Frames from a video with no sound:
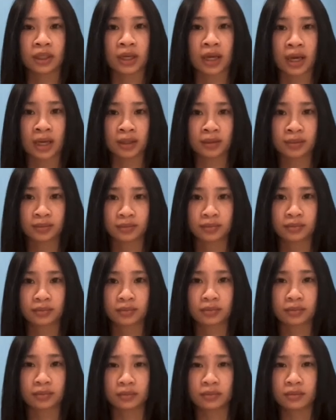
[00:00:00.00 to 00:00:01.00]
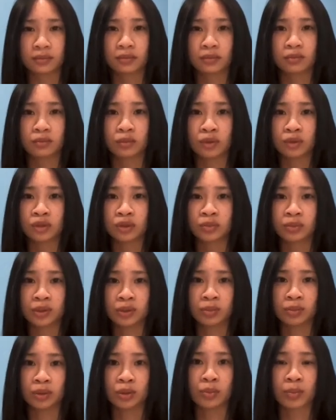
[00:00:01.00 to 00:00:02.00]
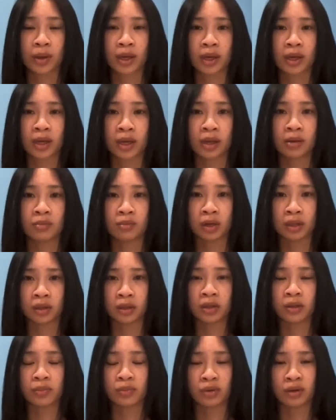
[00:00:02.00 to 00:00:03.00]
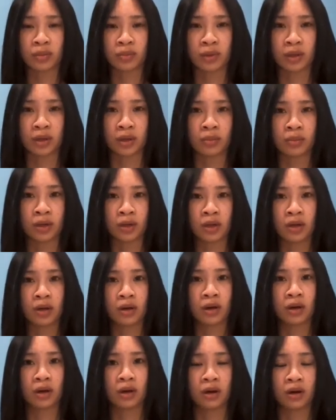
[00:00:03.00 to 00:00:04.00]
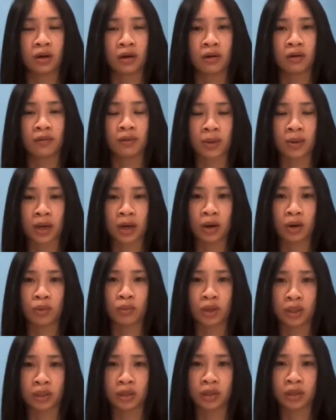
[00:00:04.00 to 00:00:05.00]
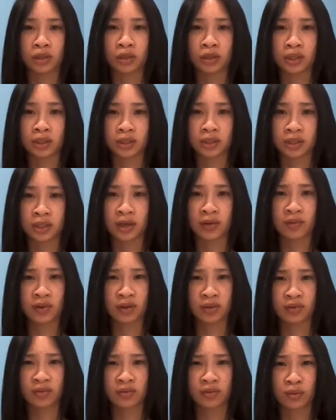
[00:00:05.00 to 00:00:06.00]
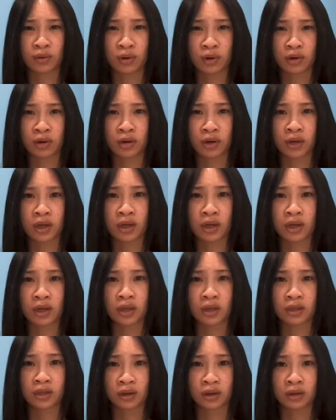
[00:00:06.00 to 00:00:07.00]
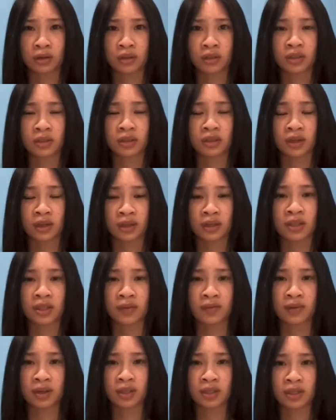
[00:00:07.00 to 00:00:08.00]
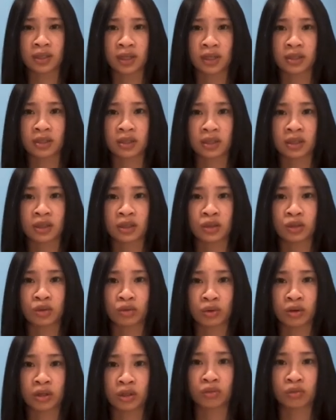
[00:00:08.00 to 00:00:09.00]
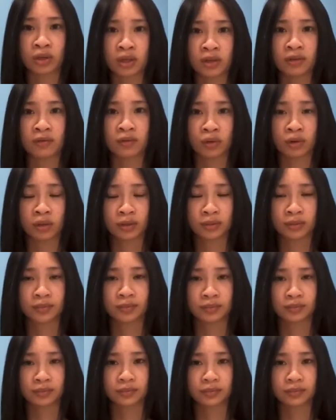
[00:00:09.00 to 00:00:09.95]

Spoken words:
Again, most people pay a monthly premium of about $174.70 in 2024.